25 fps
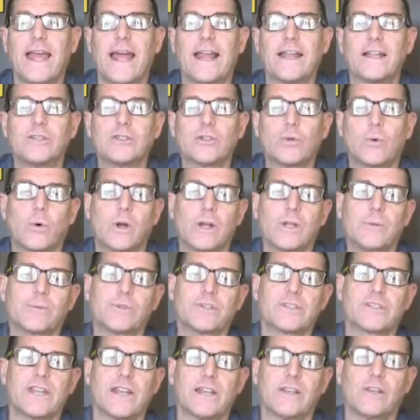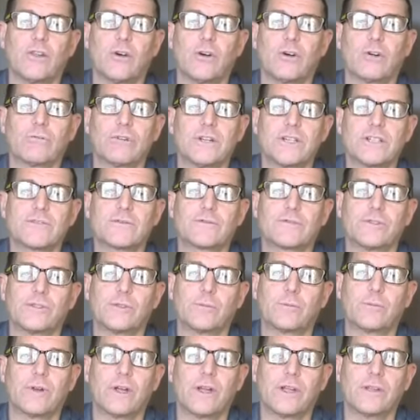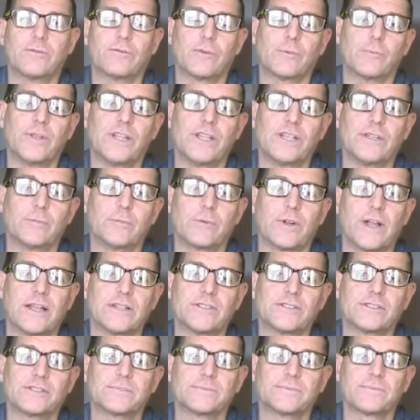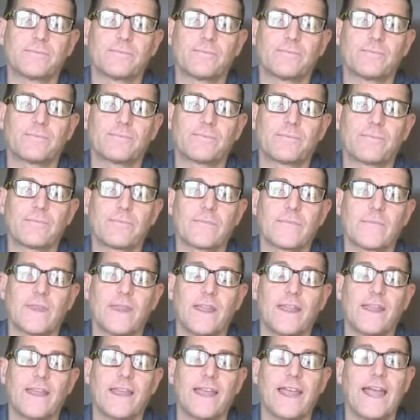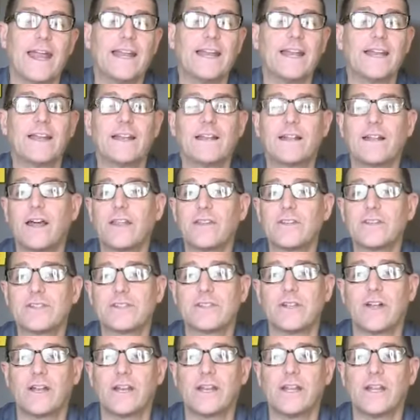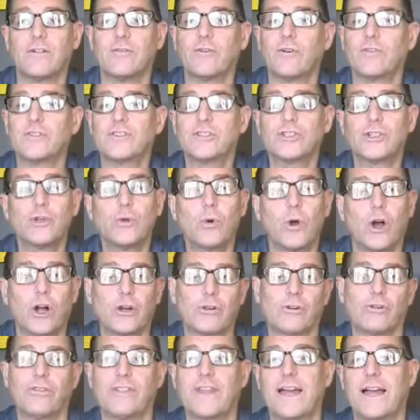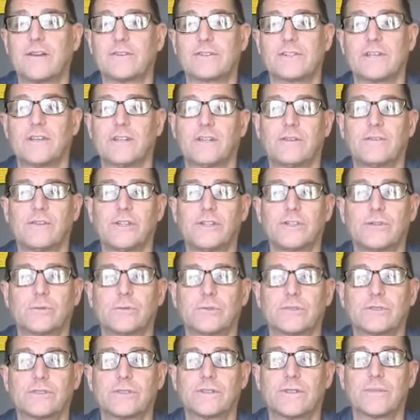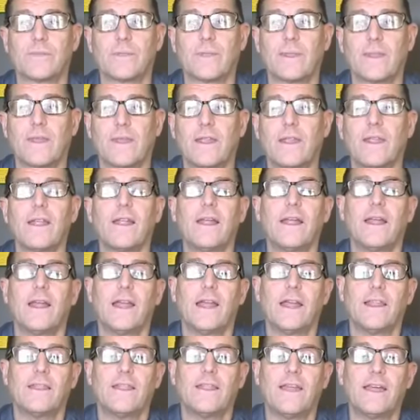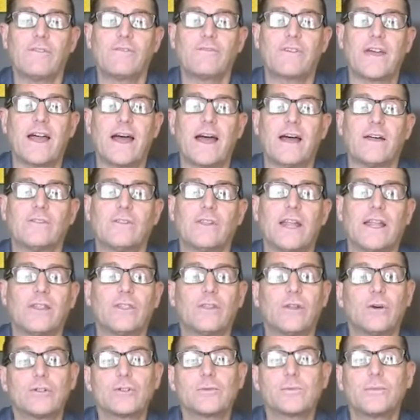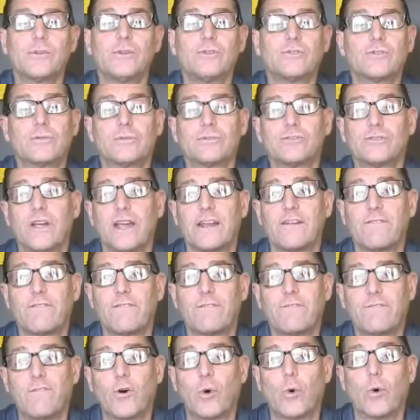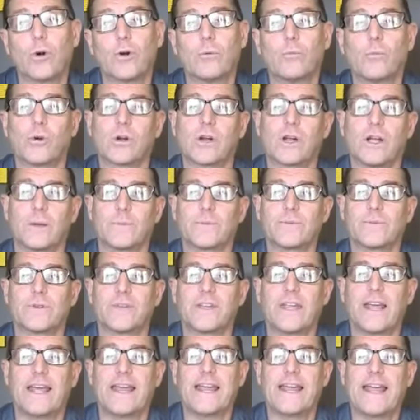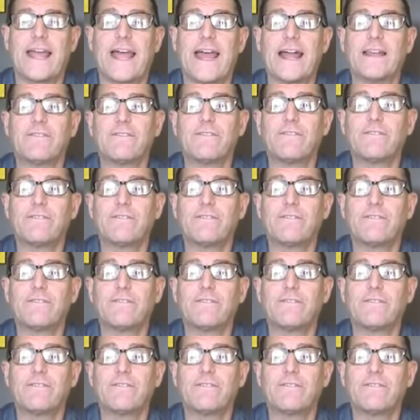had a 20% lower risk for being depressed. And in another study of over 200,000 individuals, they found that those people who drank 4 or more cups per day had a